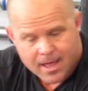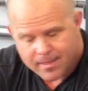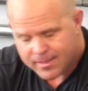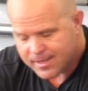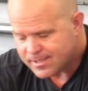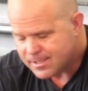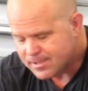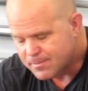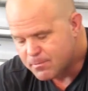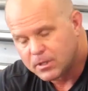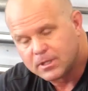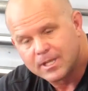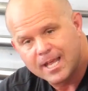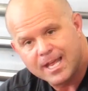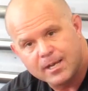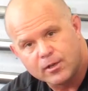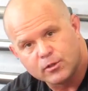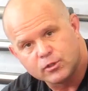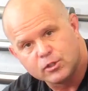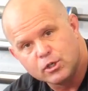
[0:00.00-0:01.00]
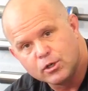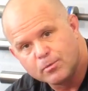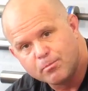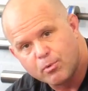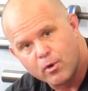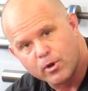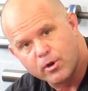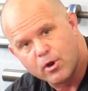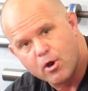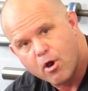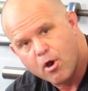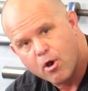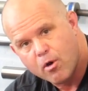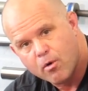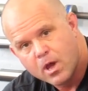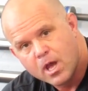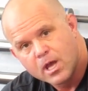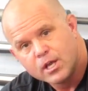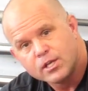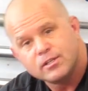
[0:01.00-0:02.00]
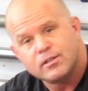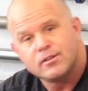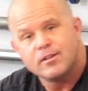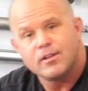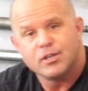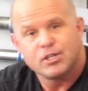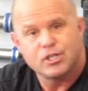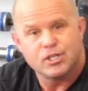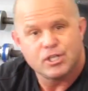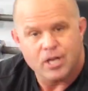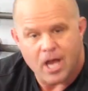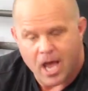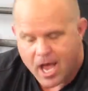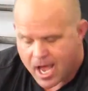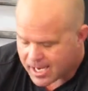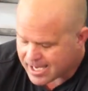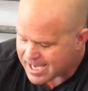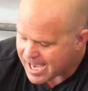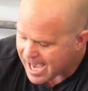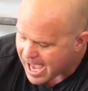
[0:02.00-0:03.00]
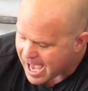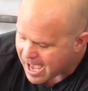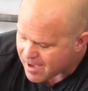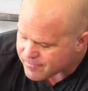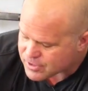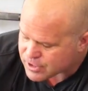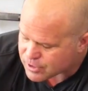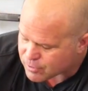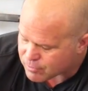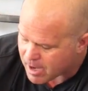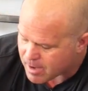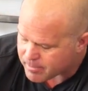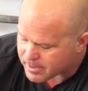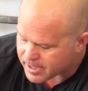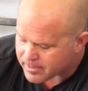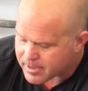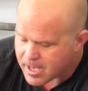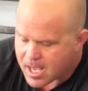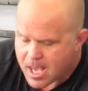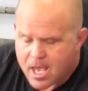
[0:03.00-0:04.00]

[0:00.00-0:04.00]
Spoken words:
This is Millennial 2.0 calf scrubbing.